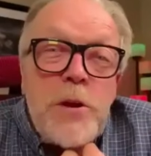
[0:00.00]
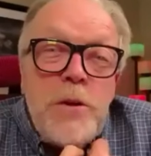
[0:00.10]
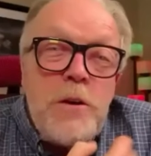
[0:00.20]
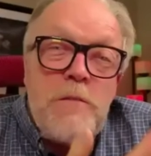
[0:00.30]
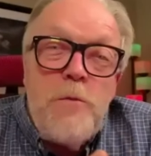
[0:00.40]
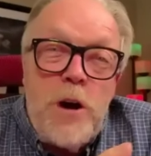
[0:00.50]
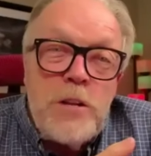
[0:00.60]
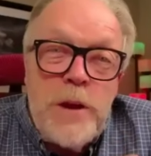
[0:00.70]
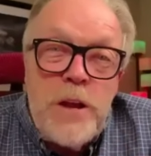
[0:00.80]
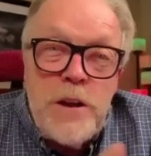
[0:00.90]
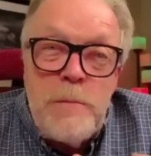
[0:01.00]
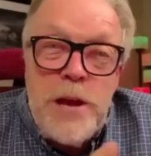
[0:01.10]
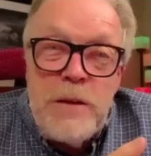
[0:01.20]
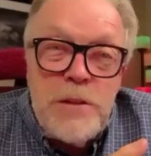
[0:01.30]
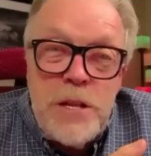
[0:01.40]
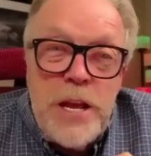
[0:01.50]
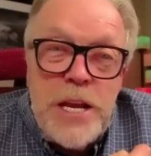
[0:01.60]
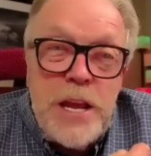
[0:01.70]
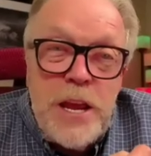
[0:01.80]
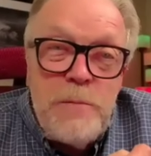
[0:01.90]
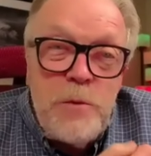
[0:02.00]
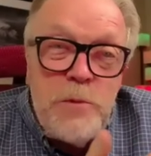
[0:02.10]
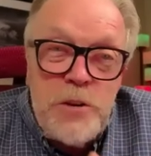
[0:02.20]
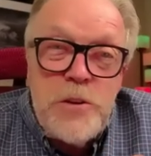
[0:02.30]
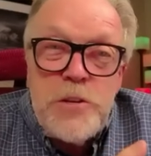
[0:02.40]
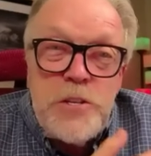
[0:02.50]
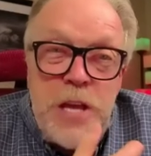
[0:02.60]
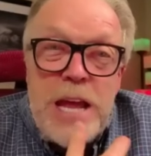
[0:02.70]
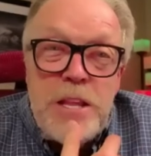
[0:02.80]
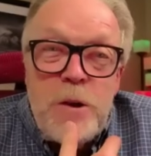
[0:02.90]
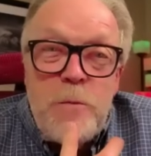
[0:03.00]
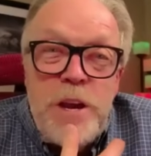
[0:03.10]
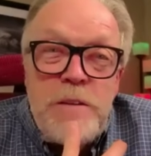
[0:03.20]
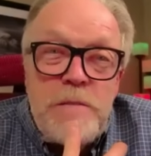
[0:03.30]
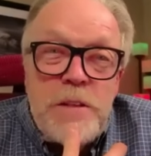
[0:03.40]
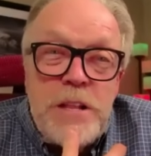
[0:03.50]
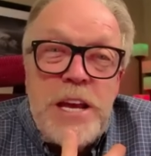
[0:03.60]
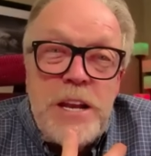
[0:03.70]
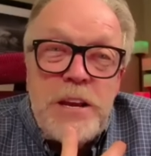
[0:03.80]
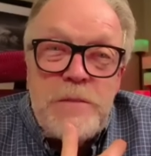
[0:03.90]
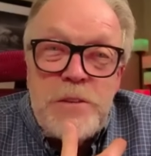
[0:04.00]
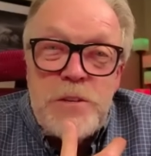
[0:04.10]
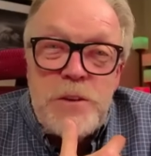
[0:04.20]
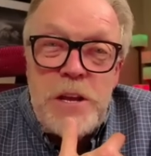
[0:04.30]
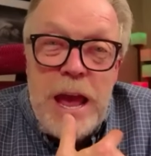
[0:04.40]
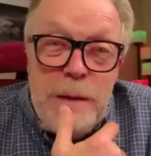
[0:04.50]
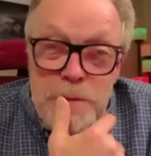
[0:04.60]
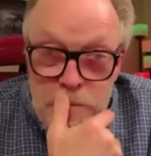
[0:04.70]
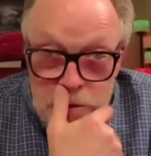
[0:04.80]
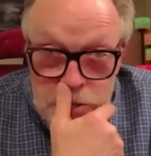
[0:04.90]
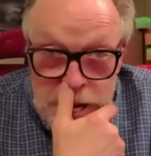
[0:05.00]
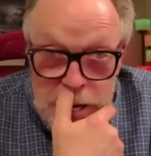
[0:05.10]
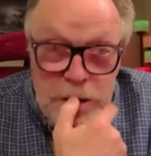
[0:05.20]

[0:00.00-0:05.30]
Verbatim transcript: but you could have walked around and come back when the light came. But you just sat there waiting for the light like it was just going to happen for a second.